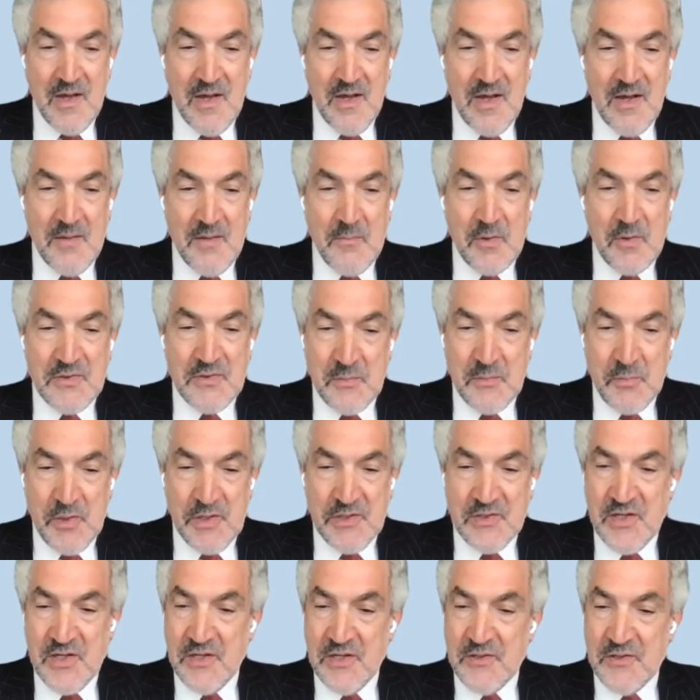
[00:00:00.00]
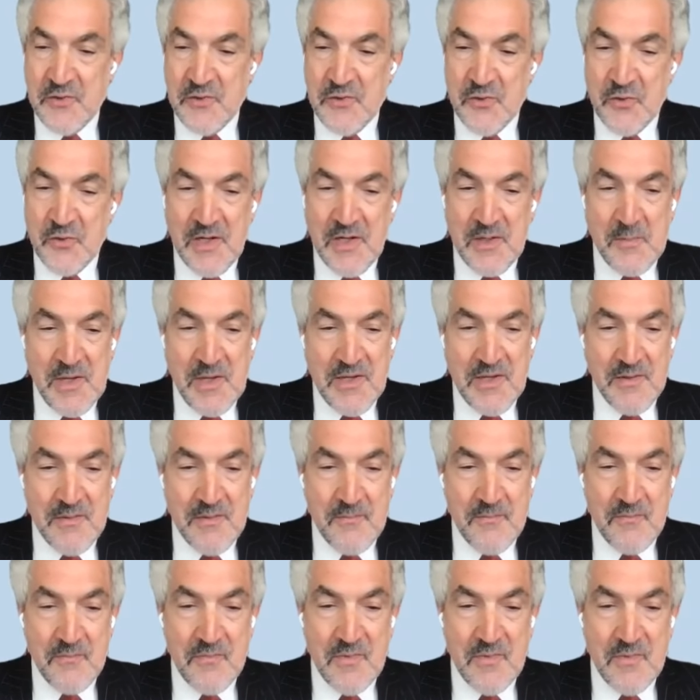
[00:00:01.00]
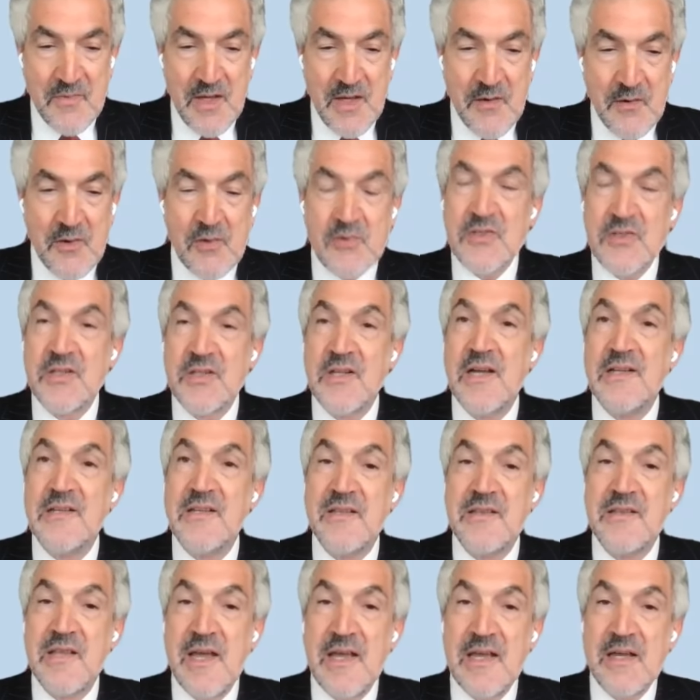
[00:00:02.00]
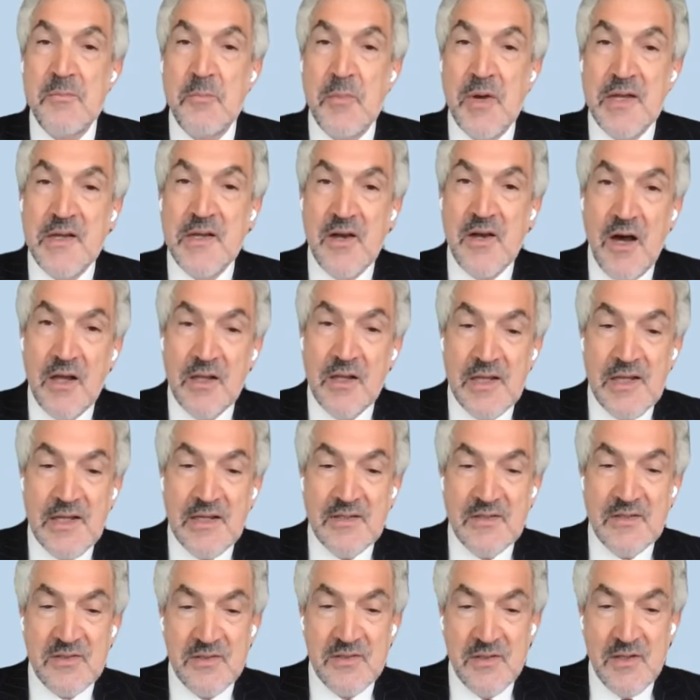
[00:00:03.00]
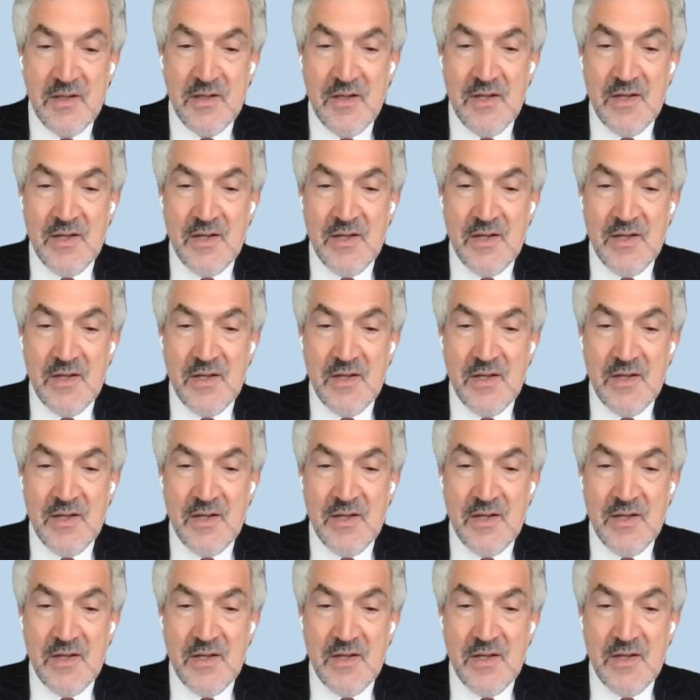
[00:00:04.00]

I uh, most appreciate you joining me. I would also like to thank my colleagues,